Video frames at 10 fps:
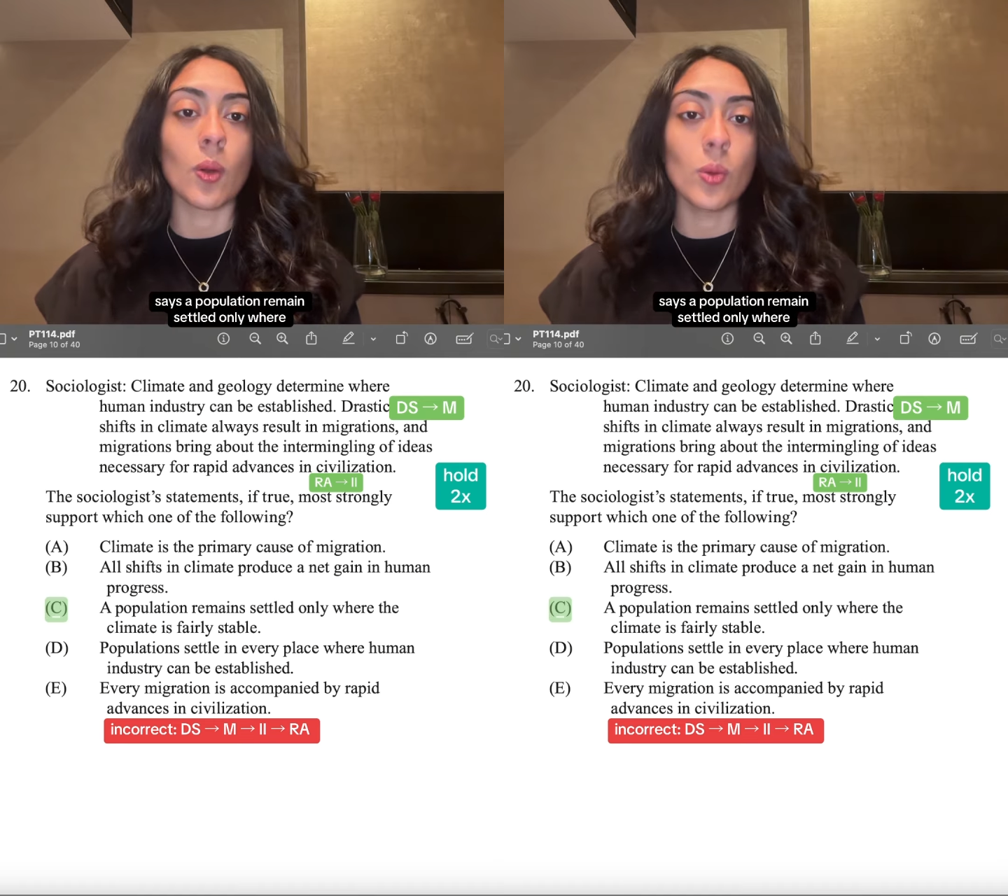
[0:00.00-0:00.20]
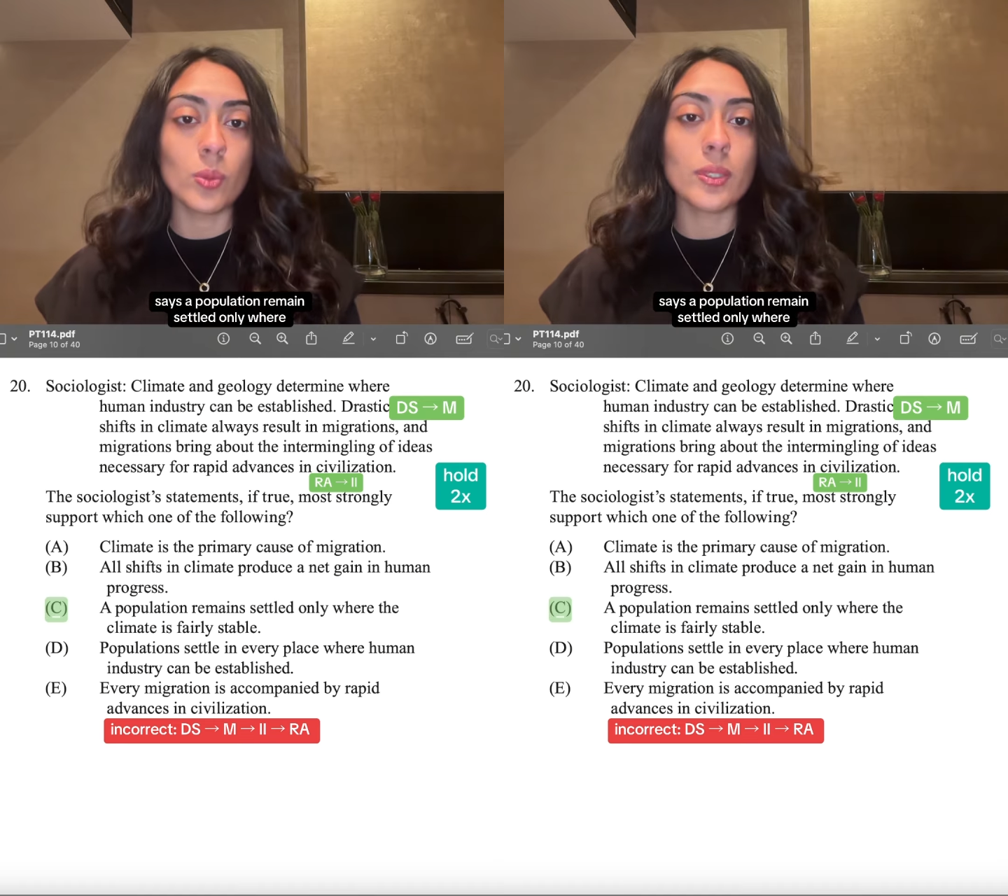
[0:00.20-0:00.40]

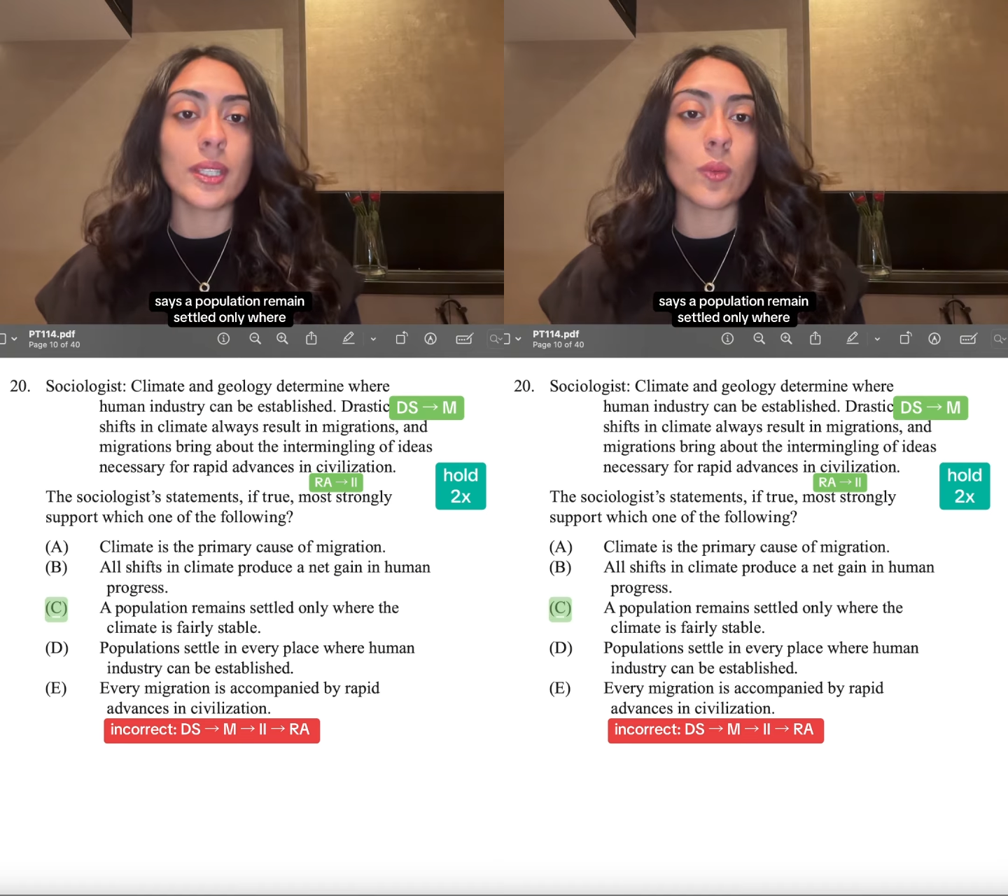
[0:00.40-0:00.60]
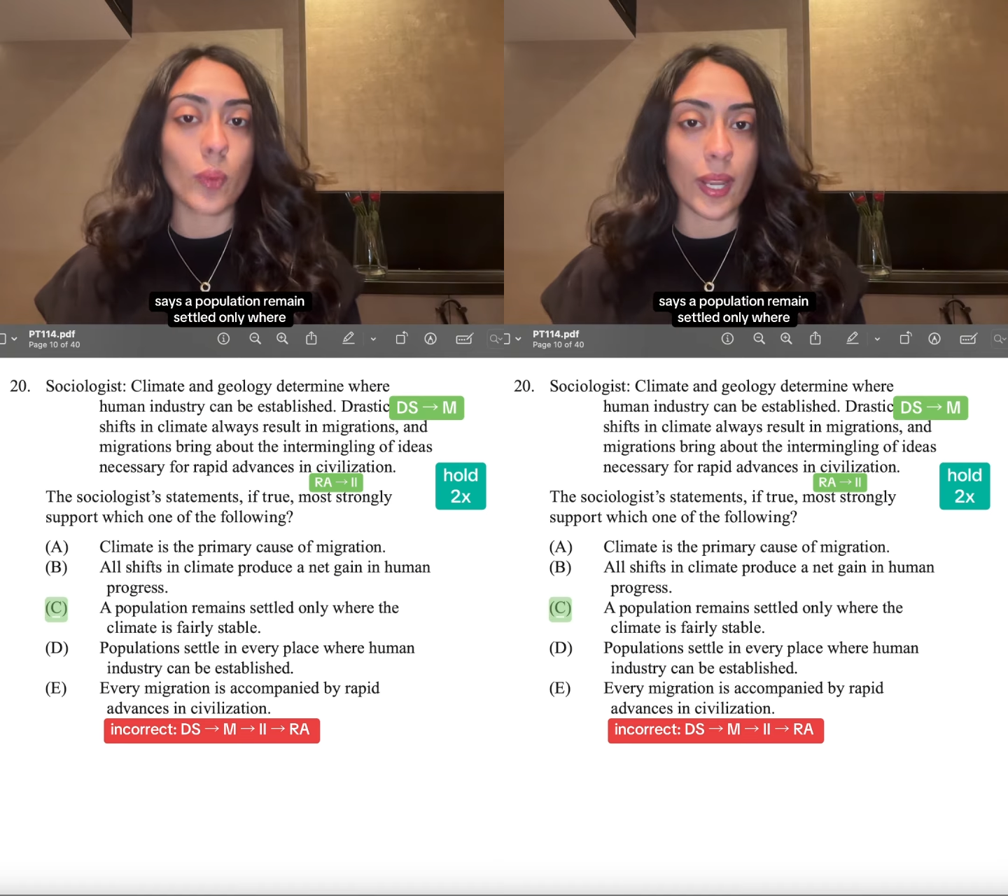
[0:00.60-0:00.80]

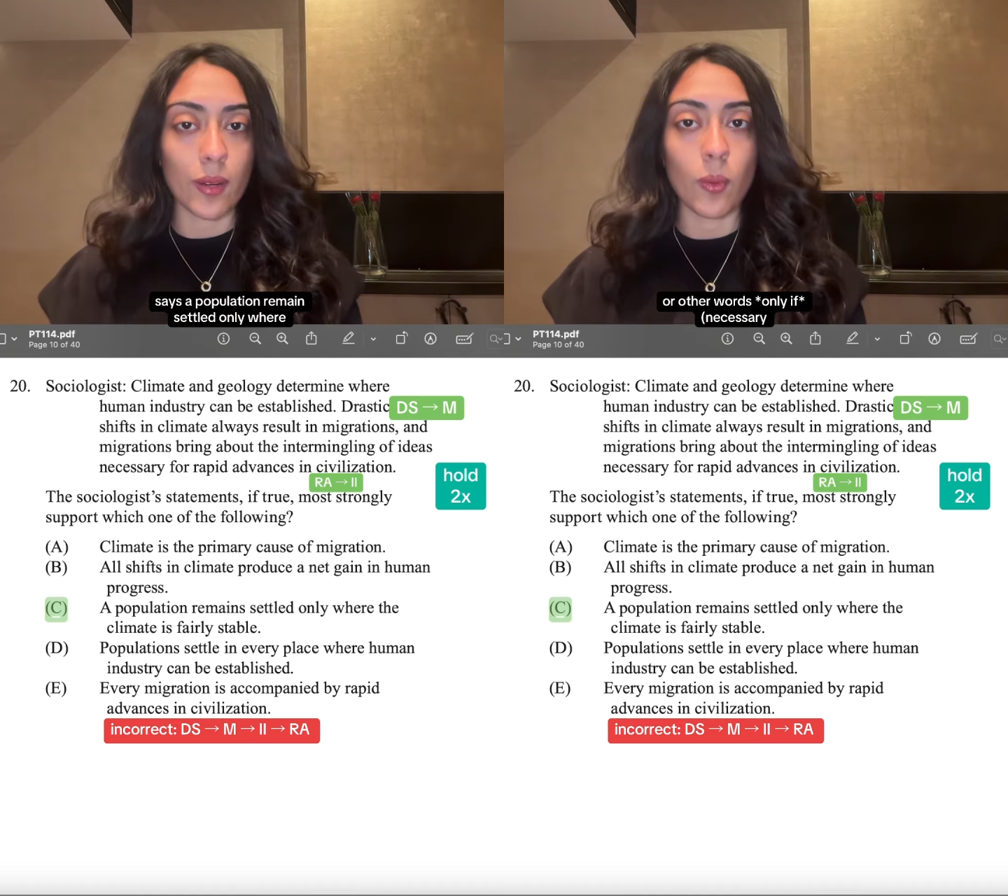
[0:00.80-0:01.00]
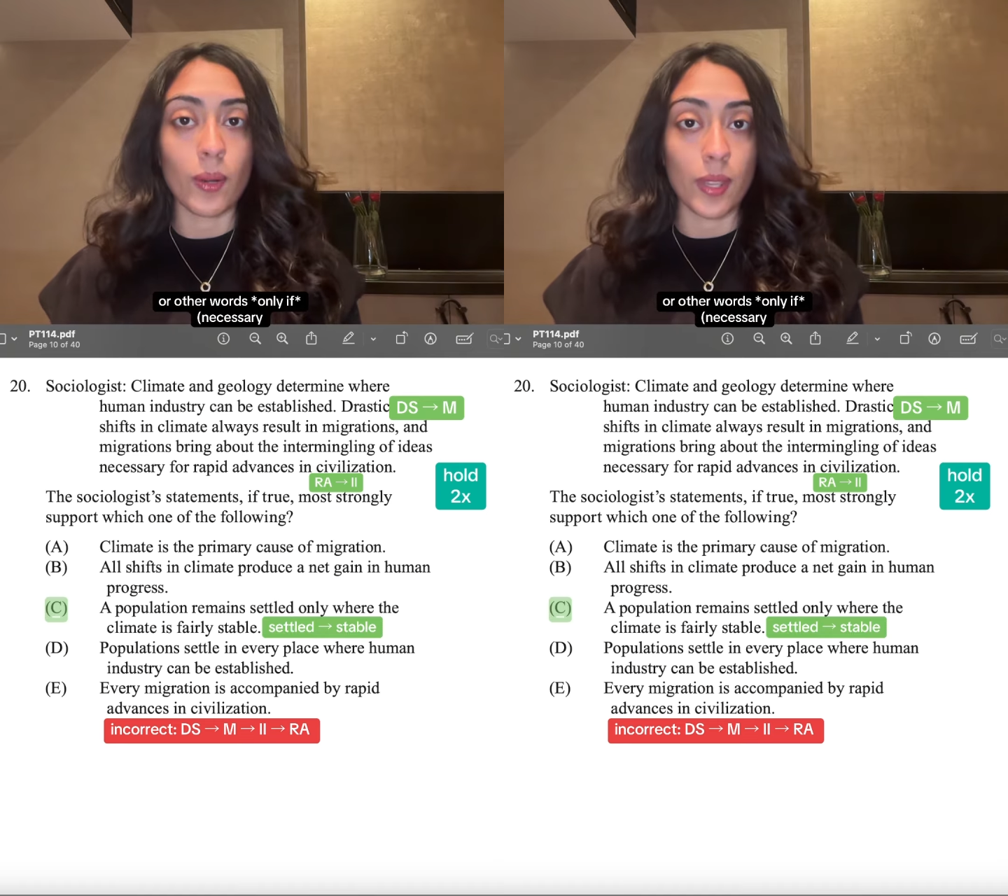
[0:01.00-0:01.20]
only
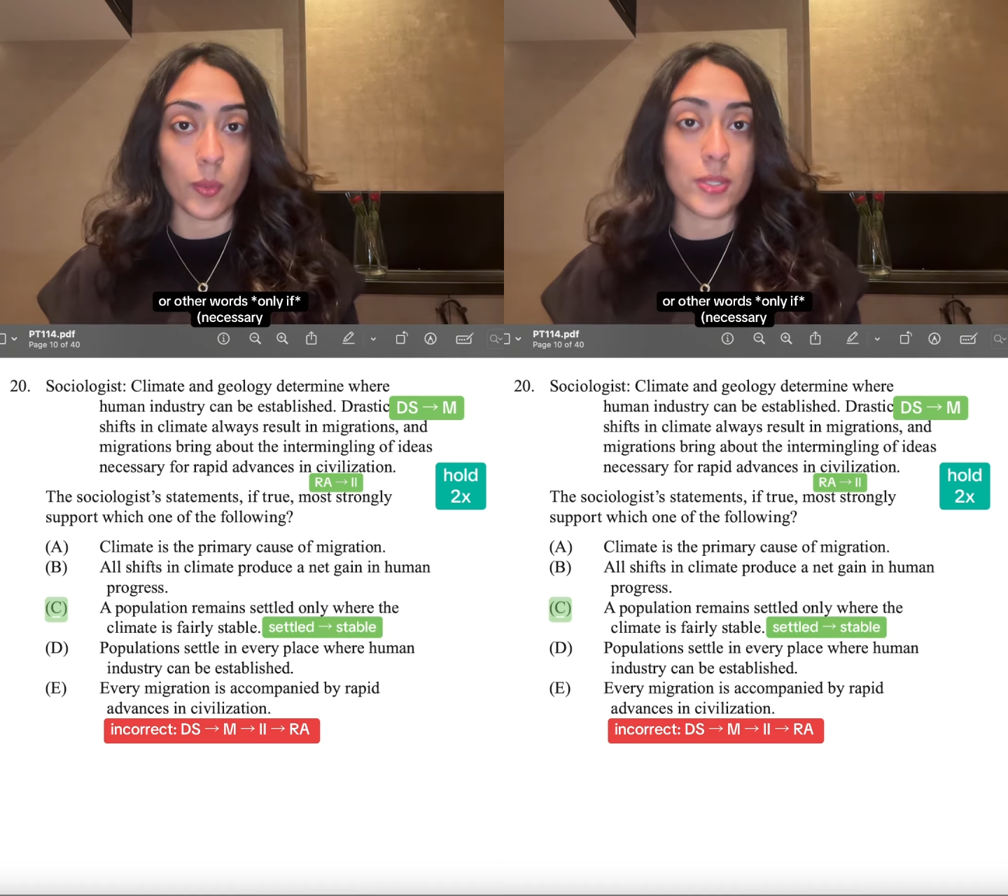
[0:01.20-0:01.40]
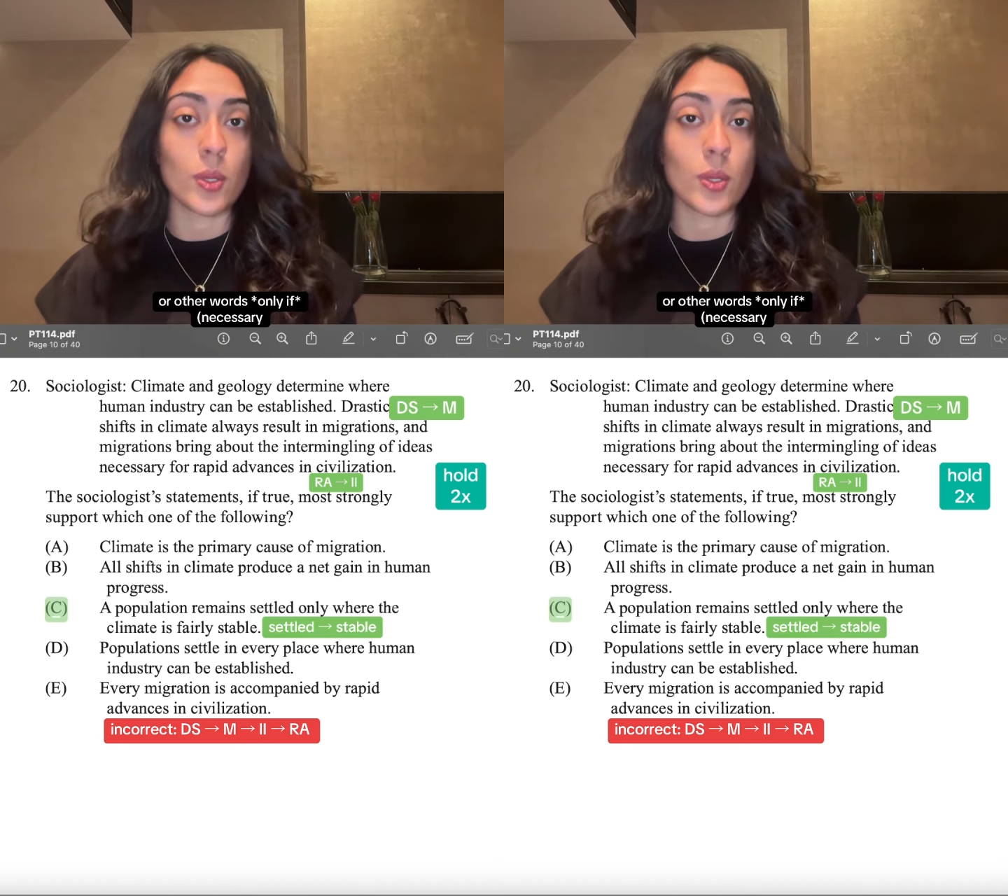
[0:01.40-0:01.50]
where, or in other words,